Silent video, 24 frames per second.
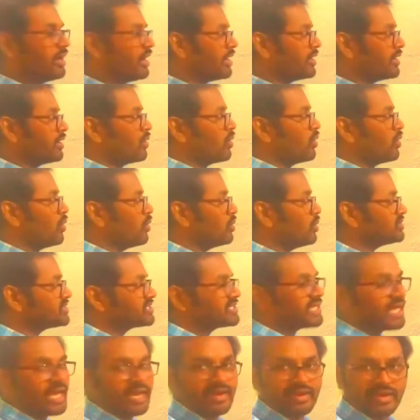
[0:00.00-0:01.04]
and whose
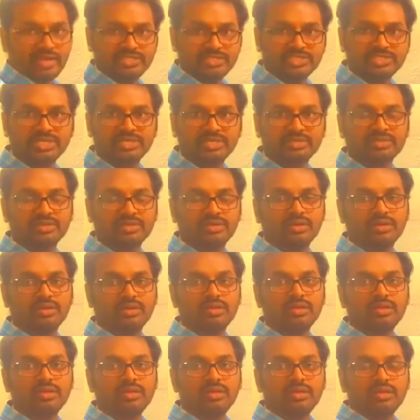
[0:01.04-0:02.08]
direction
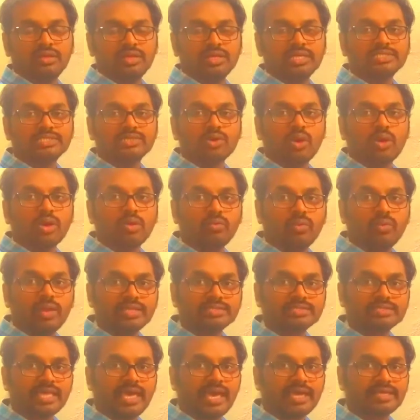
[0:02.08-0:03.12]
is
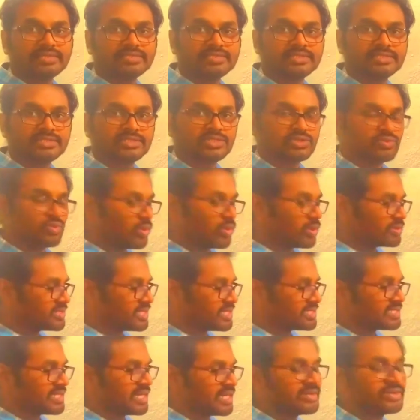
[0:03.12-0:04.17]
always acting towards
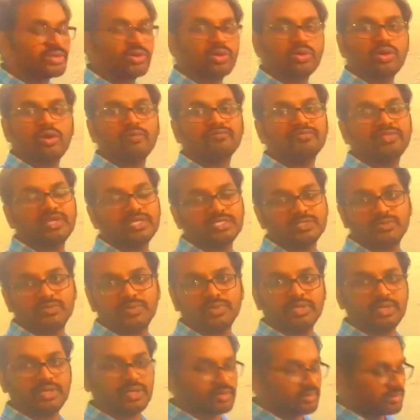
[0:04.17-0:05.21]
the center of the
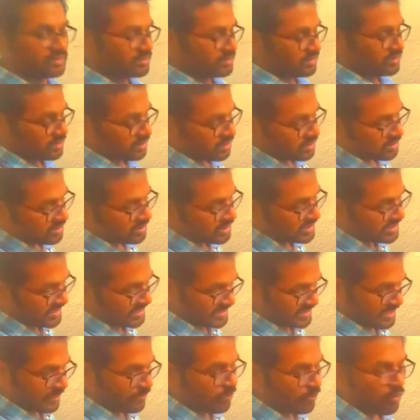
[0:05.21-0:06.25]
sphere. This
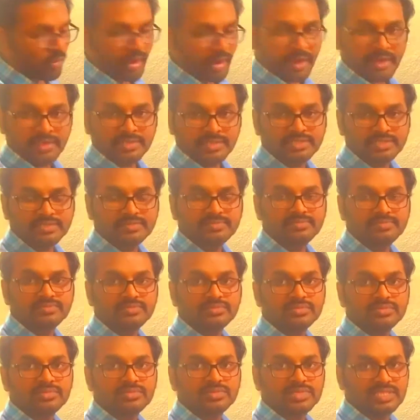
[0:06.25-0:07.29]
is the point,
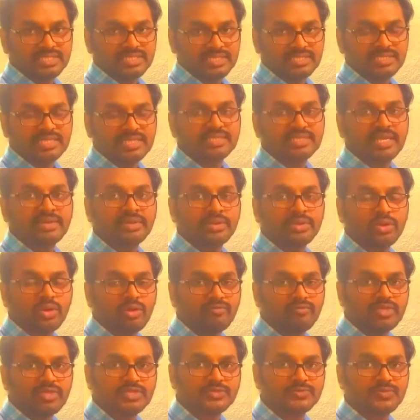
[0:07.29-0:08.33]
this is the center
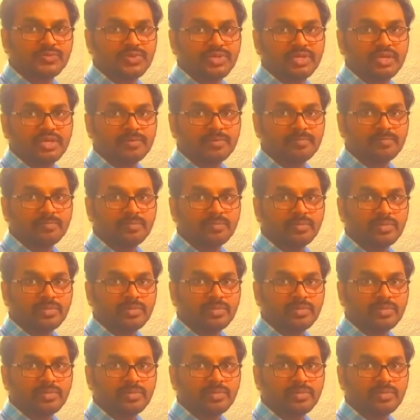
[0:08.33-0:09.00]
of the sphere,